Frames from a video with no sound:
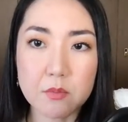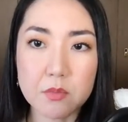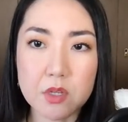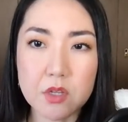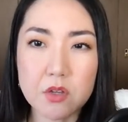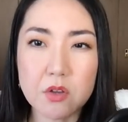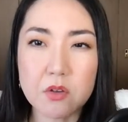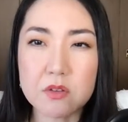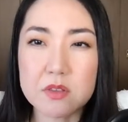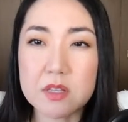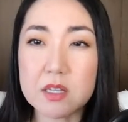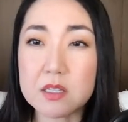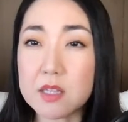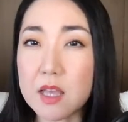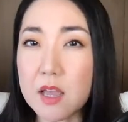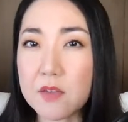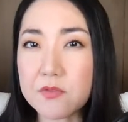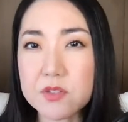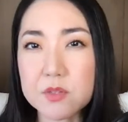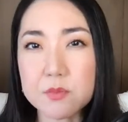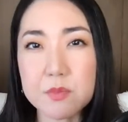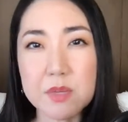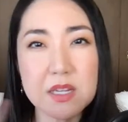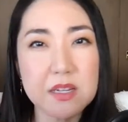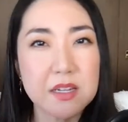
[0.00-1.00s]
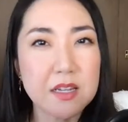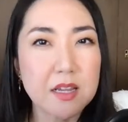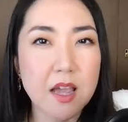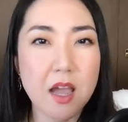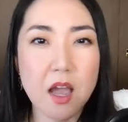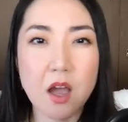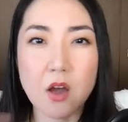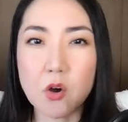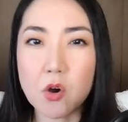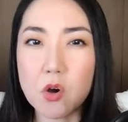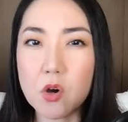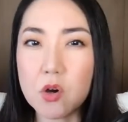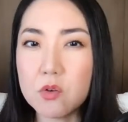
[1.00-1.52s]
the left
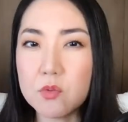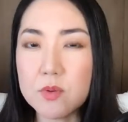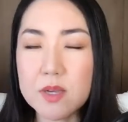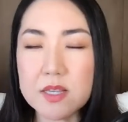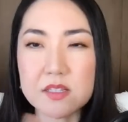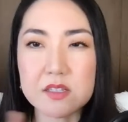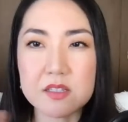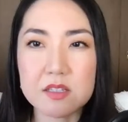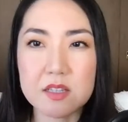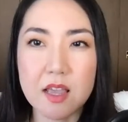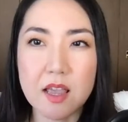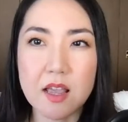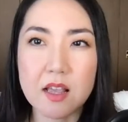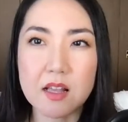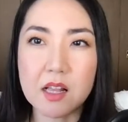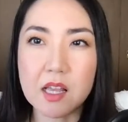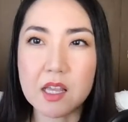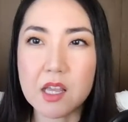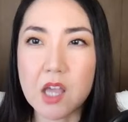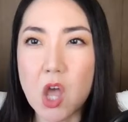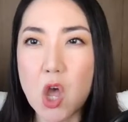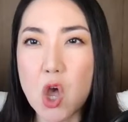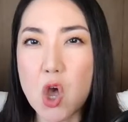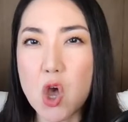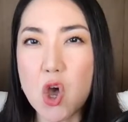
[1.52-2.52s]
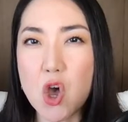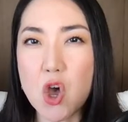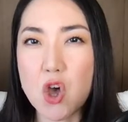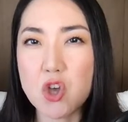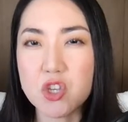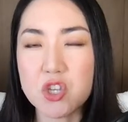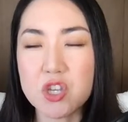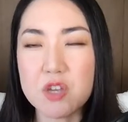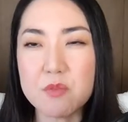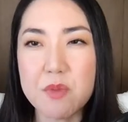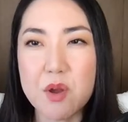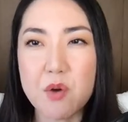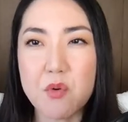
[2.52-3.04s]
media always say like, oh,
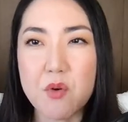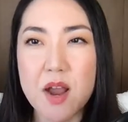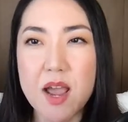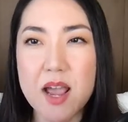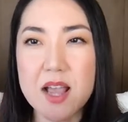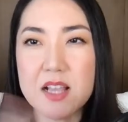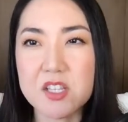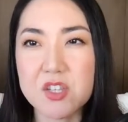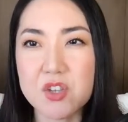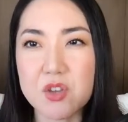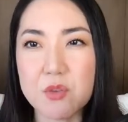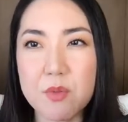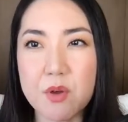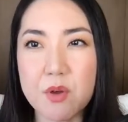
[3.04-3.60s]
human rights.